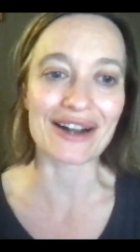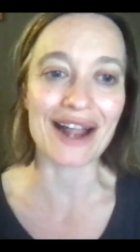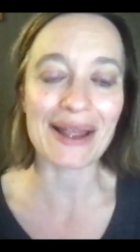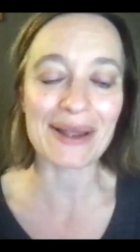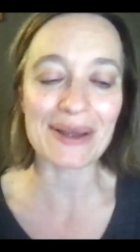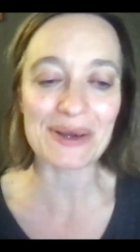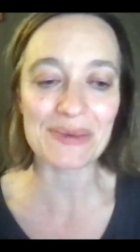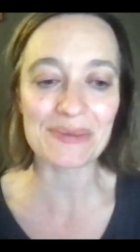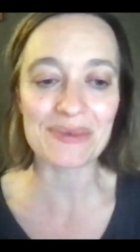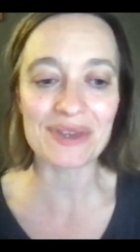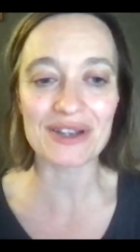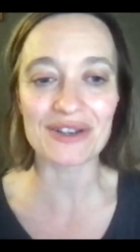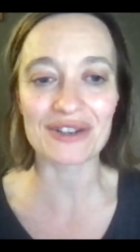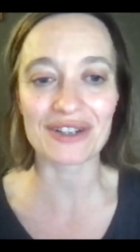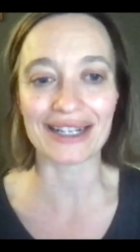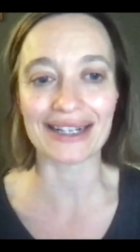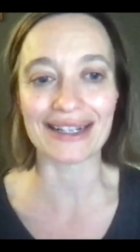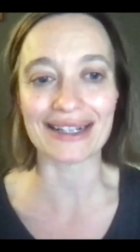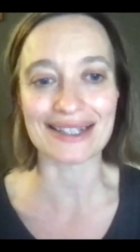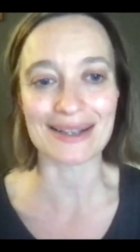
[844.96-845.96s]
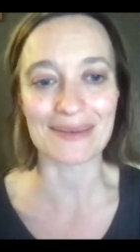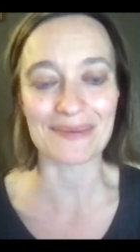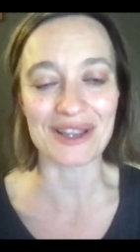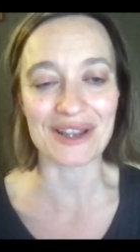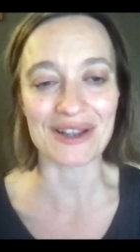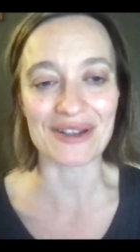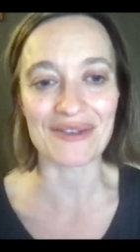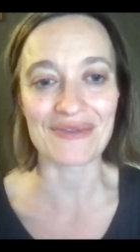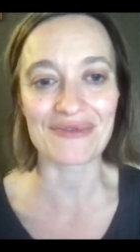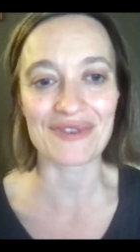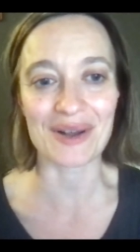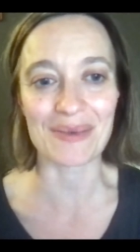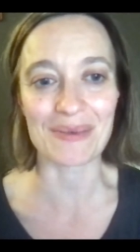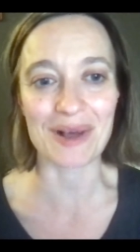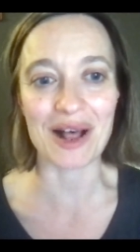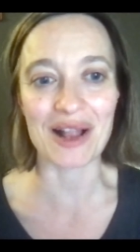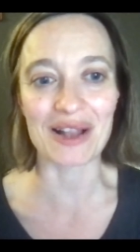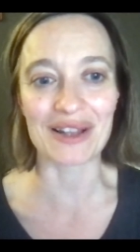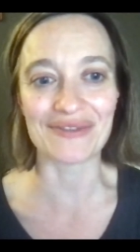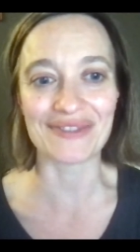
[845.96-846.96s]
I hope that you're getting something from
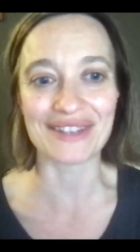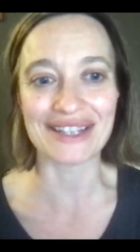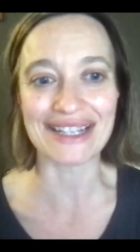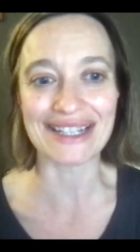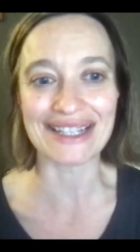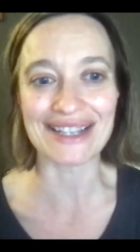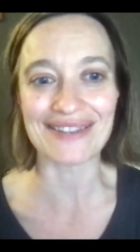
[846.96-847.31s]
all of these